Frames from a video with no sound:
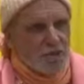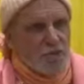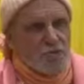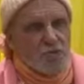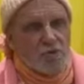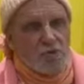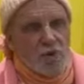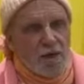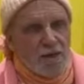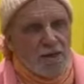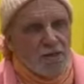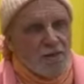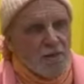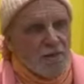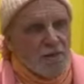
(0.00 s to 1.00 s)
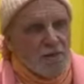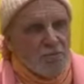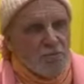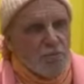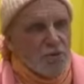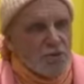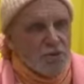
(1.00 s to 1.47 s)
Don't try and
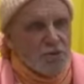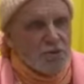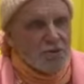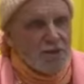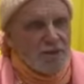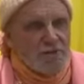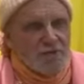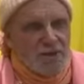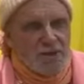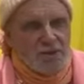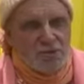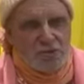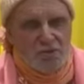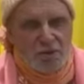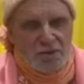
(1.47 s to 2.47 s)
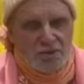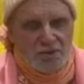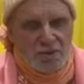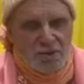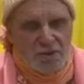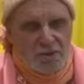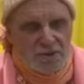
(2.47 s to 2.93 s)
put yourself into one
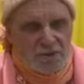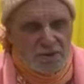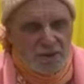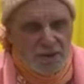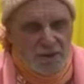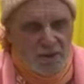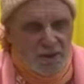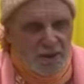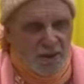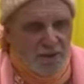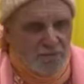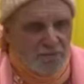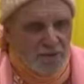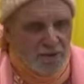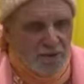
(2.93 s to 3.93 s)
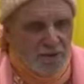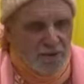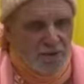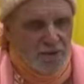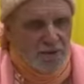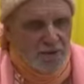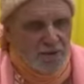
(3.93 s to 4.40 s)
of these um,
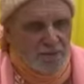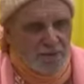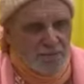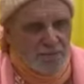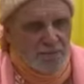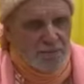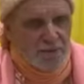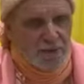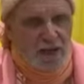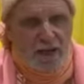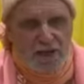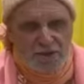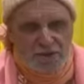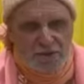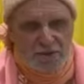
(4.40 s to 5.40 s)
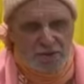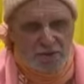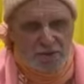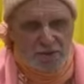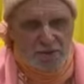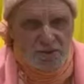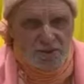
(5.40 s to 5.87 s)

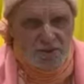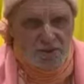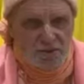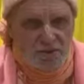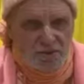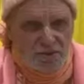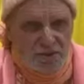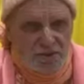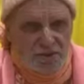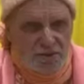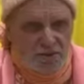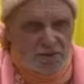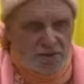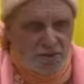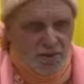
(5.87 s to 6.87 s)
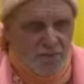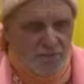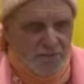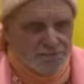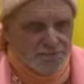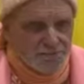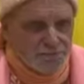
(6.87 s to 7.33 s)
castes, these
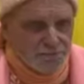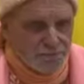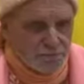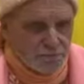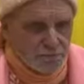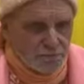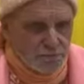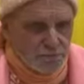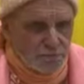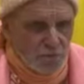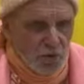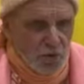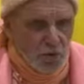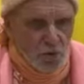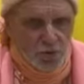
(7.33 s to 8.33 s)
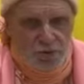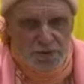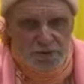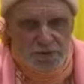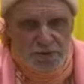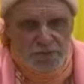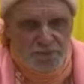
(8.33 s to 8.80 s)

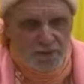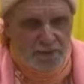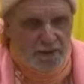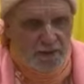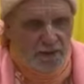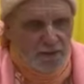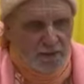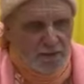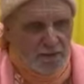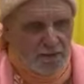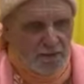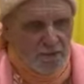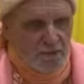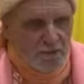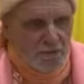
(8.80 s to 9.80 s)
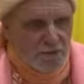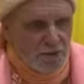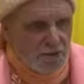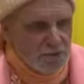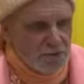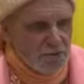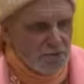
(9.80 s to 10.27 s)
orders.
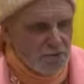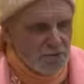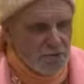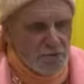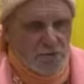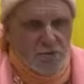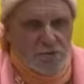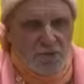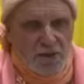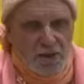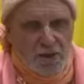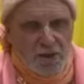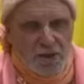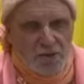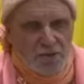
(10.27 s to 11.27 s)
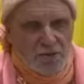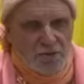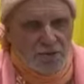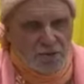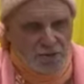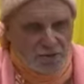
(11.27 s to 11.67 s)
Just do your